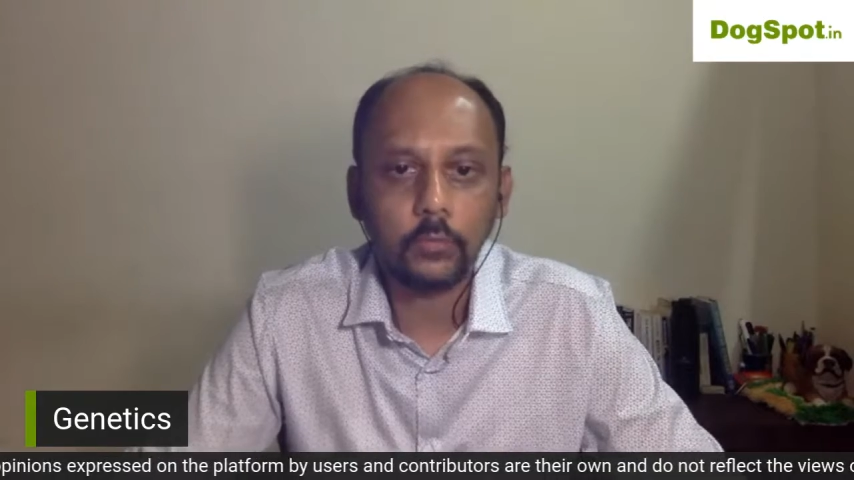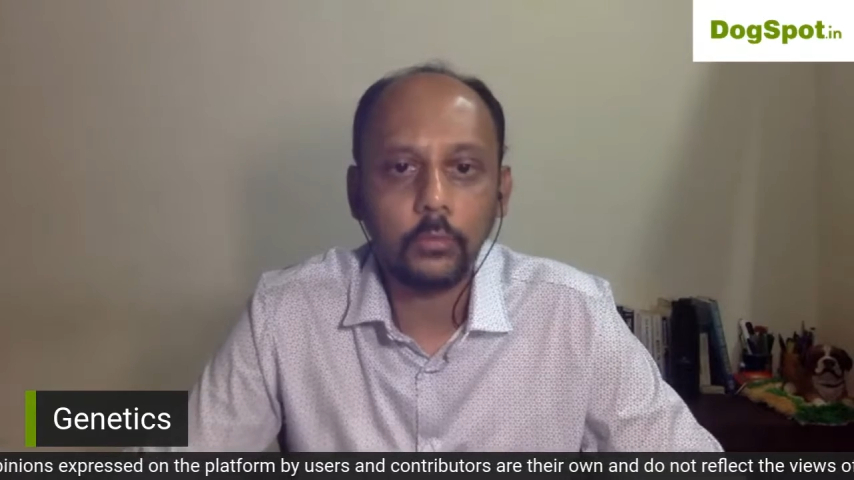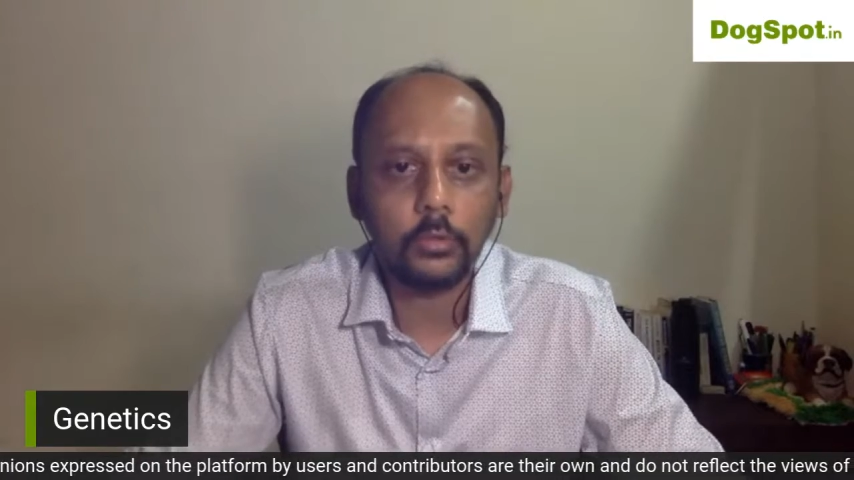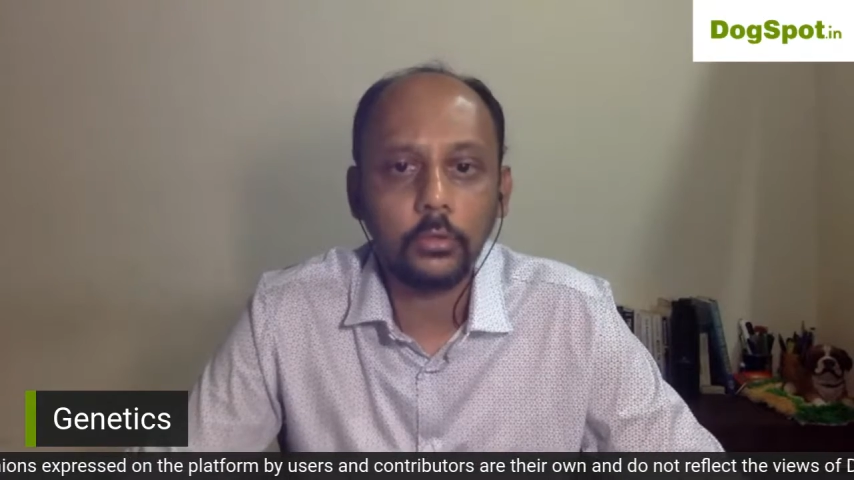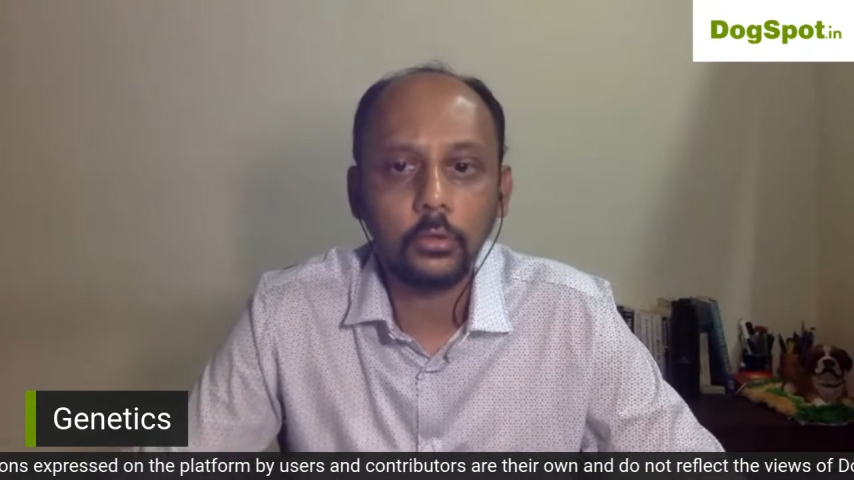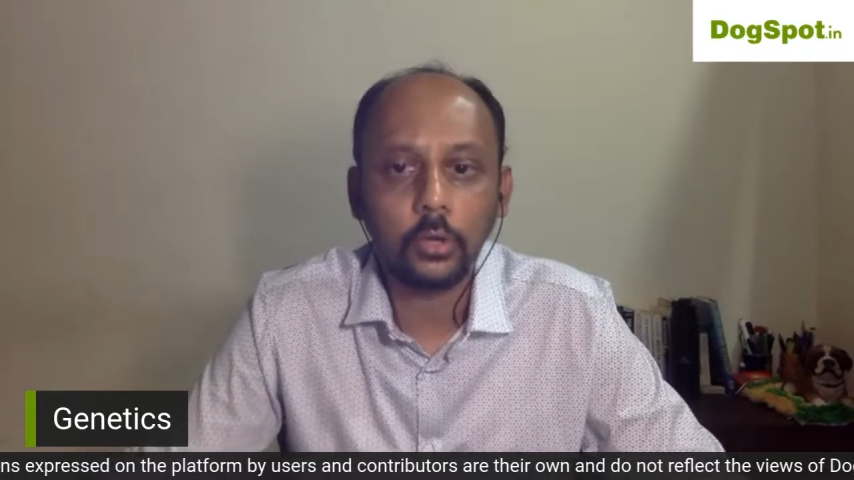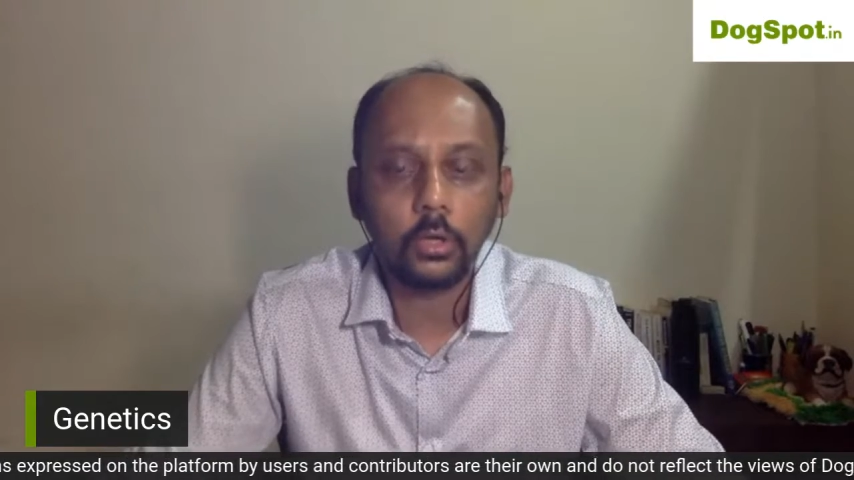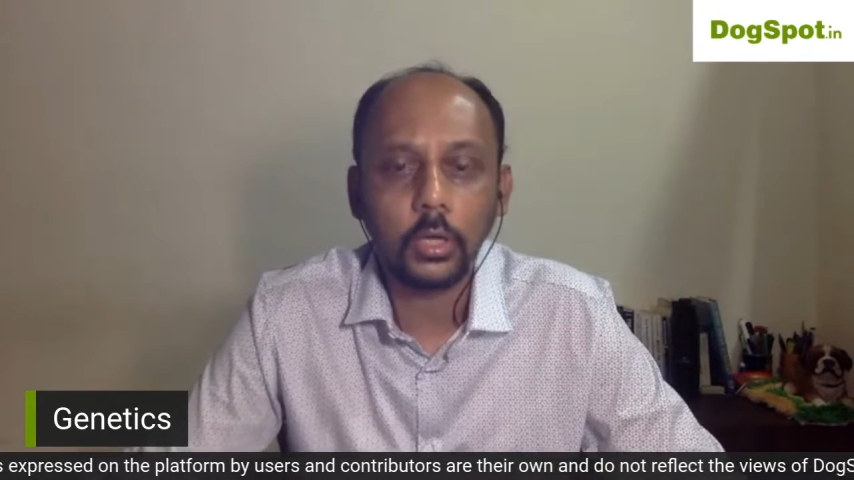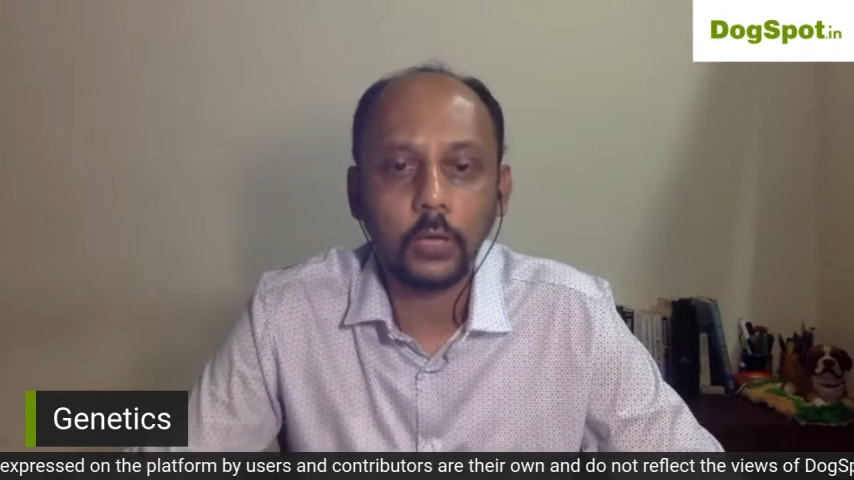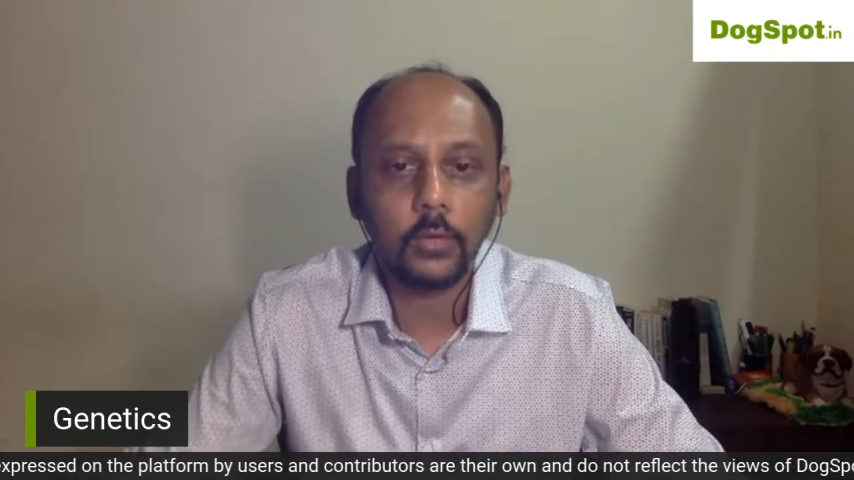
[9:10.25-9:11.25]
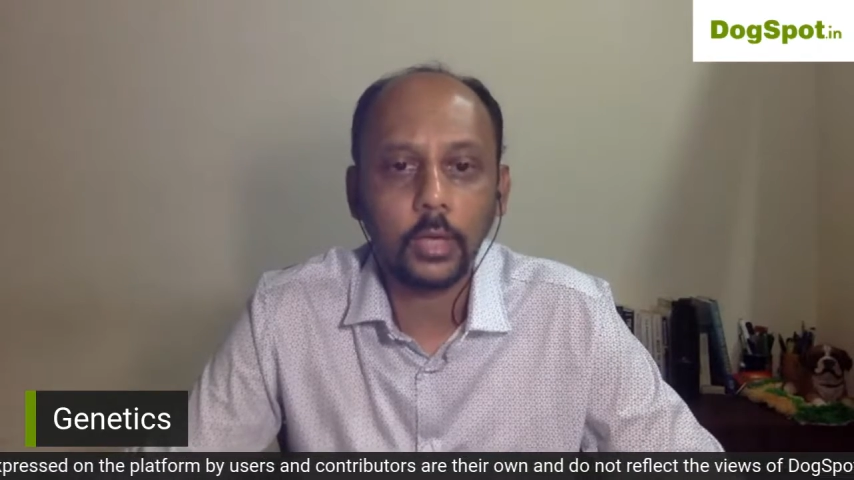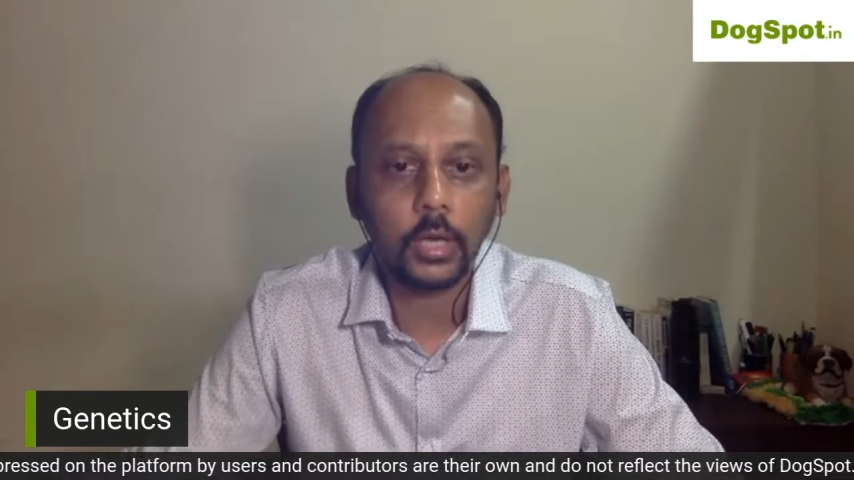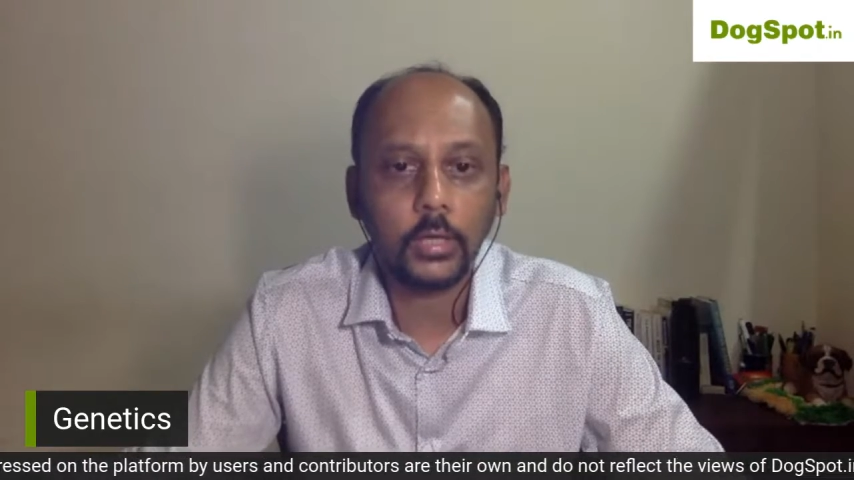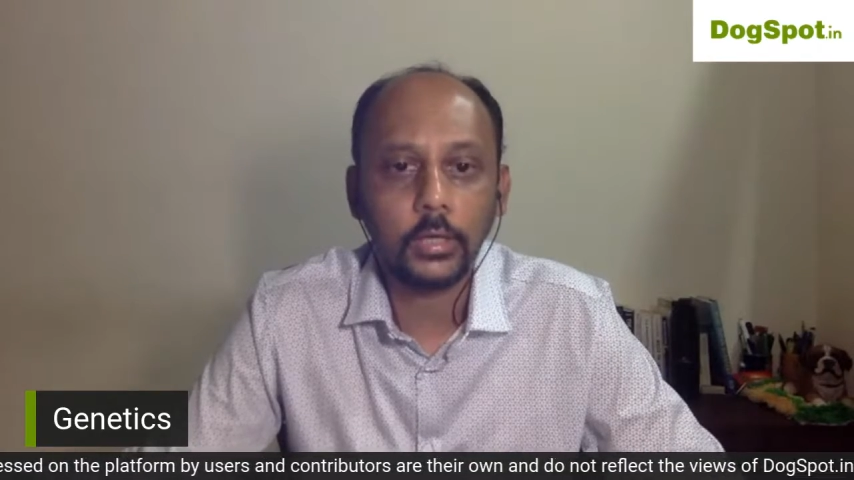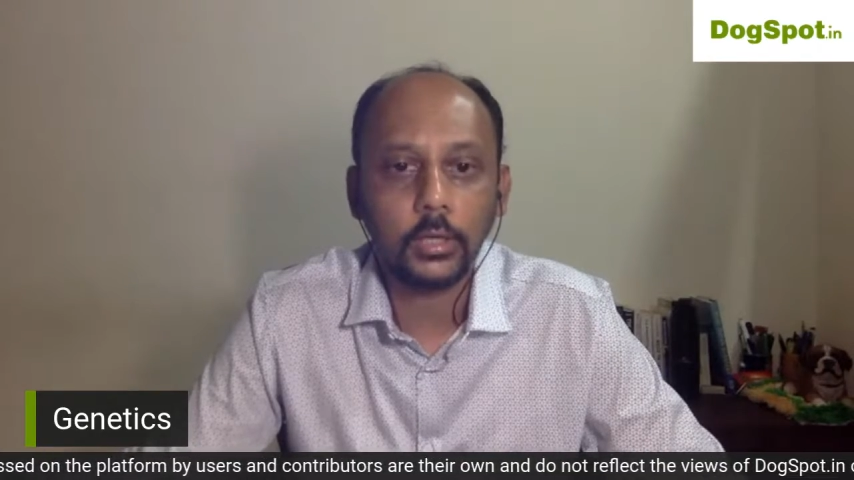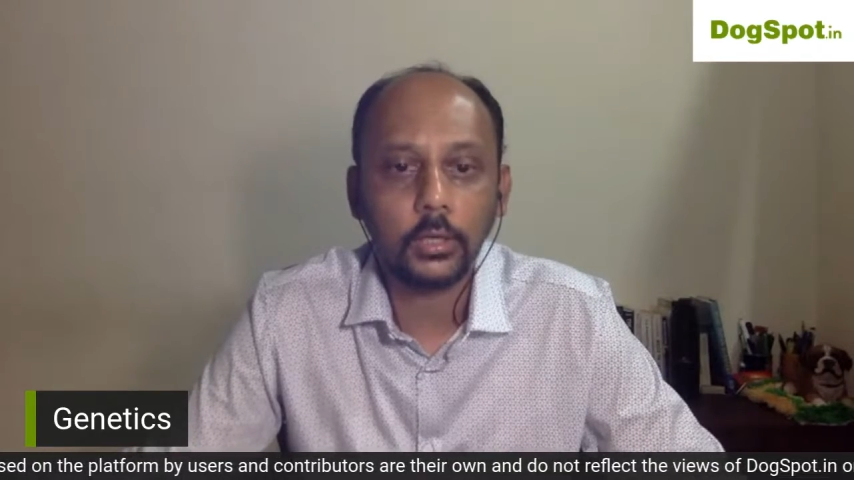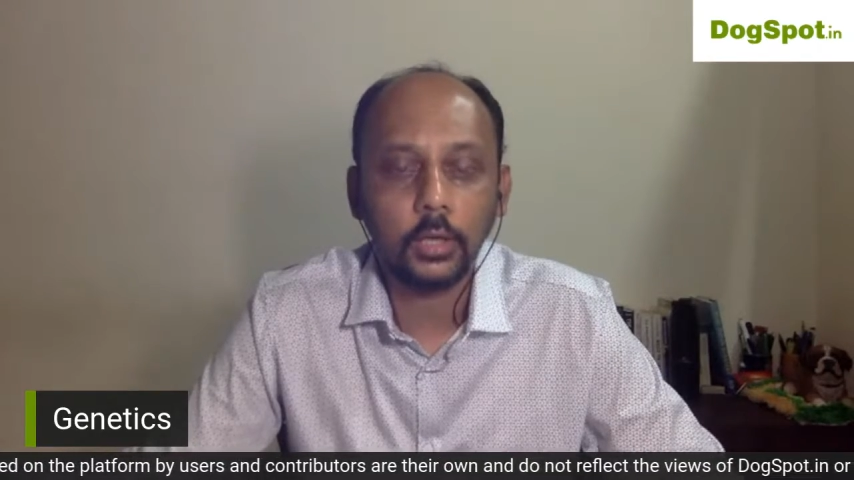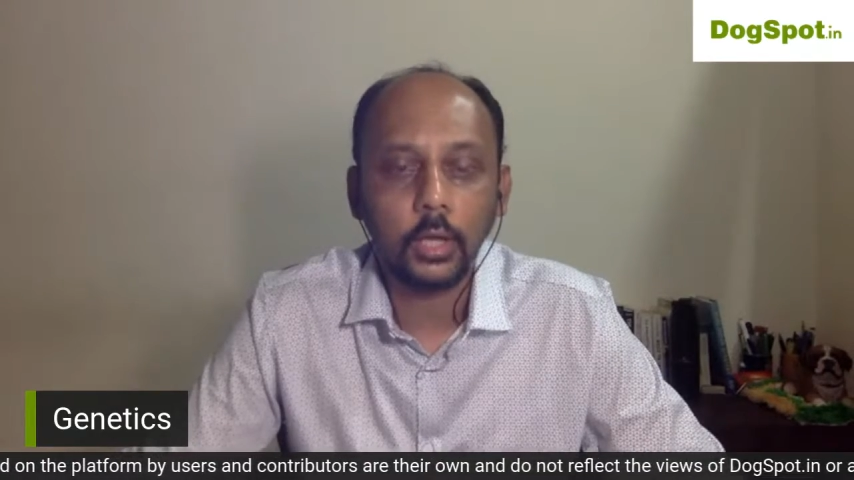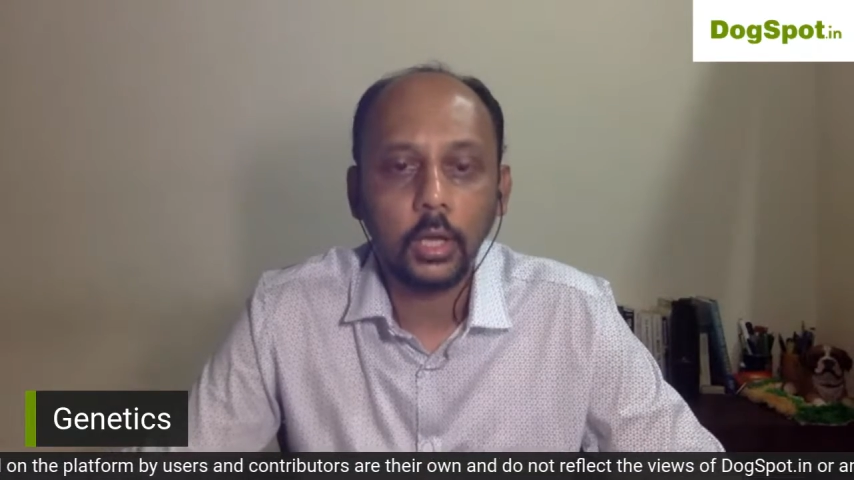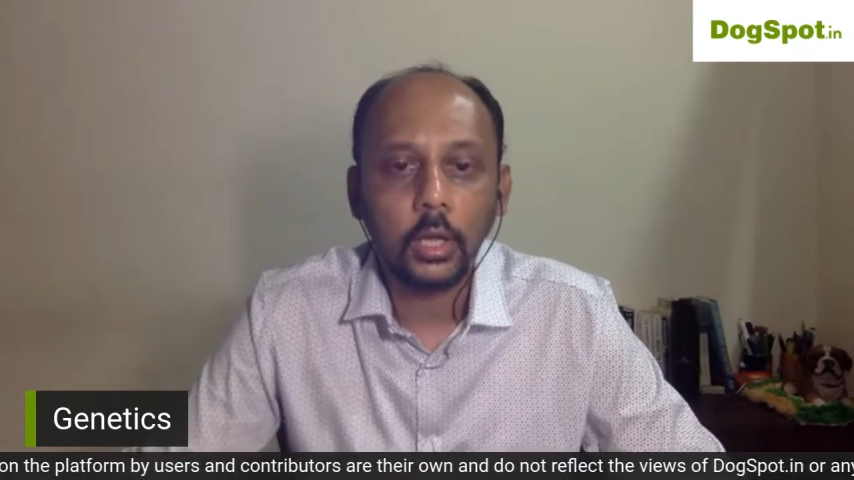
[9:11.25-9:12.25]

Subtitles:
and we will not have an idea